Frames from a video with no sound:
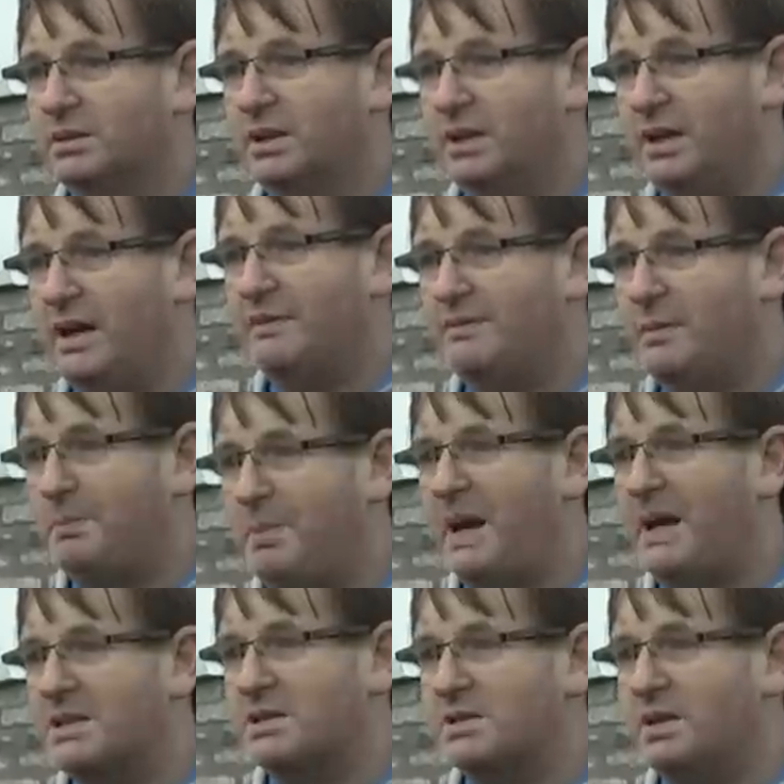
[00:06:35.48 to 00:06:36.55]
Get off the
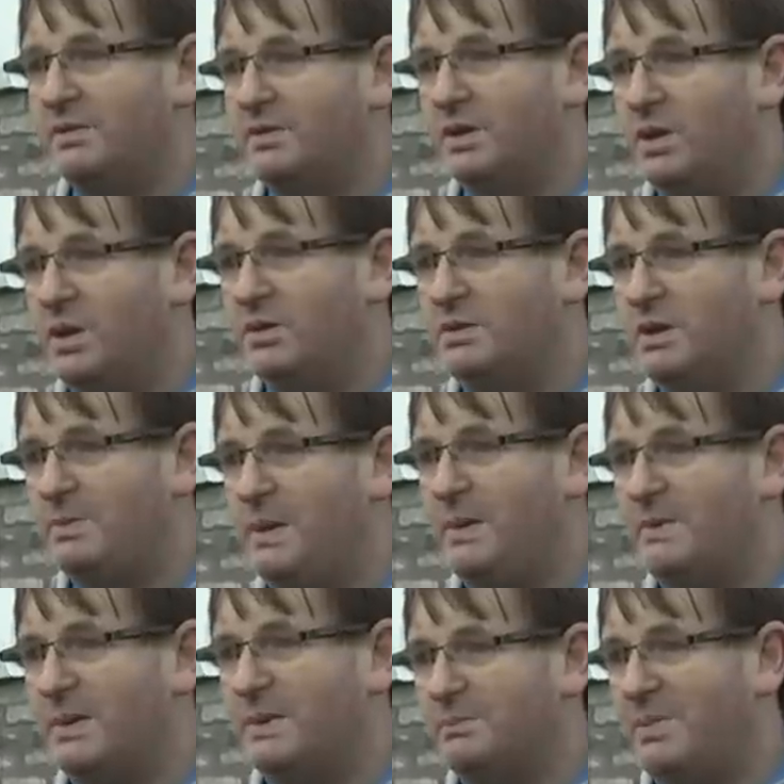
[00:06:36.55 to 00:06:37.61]
backs of the ordinary
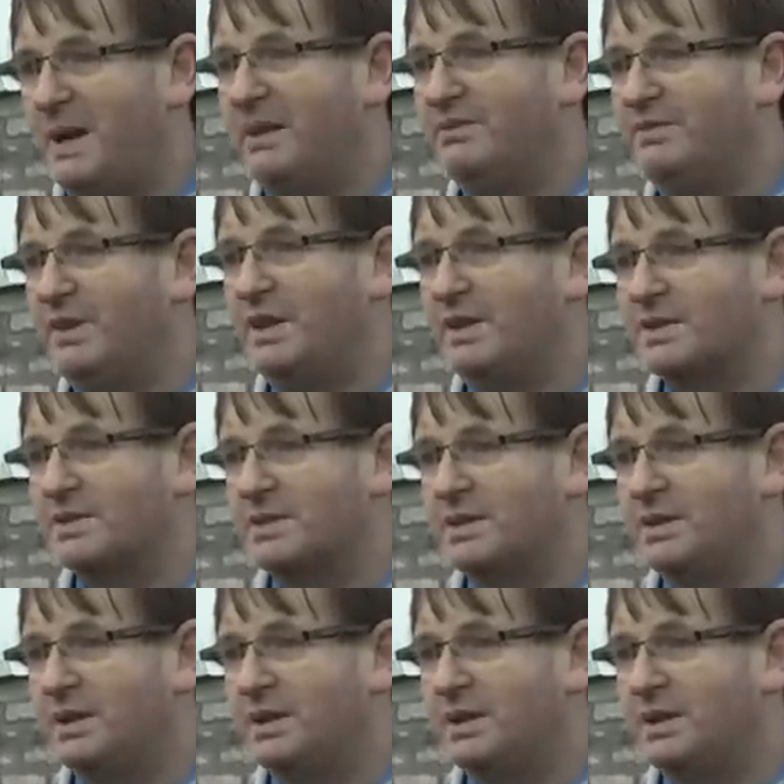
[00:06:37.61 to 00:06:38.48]
people in Belfast